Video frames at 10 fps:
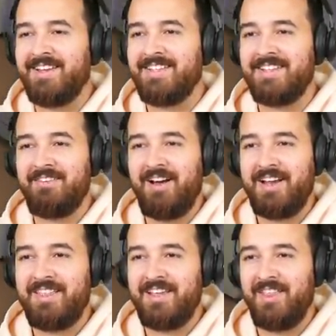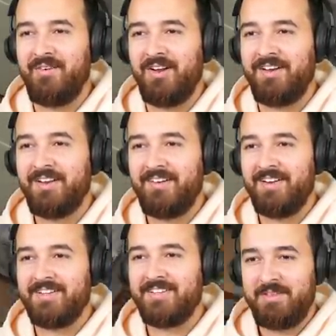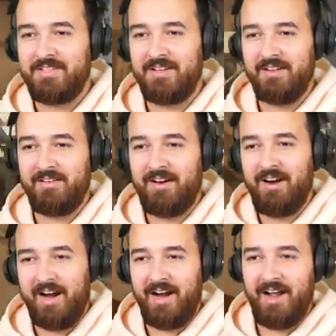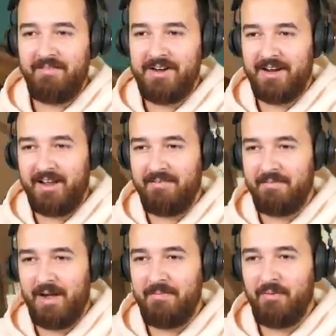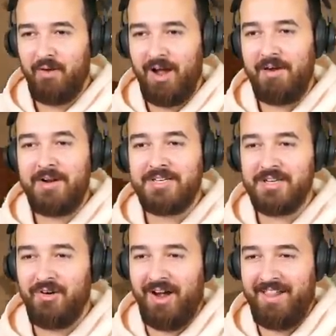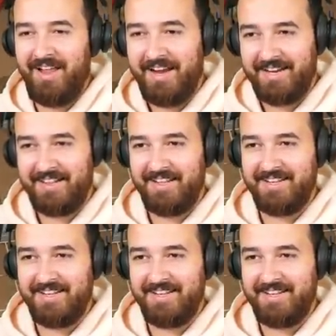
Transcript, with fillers: you can see where I hit the other one. There it is, but still. All right, I mean, I'm, I'm quite, I'm actually quite liking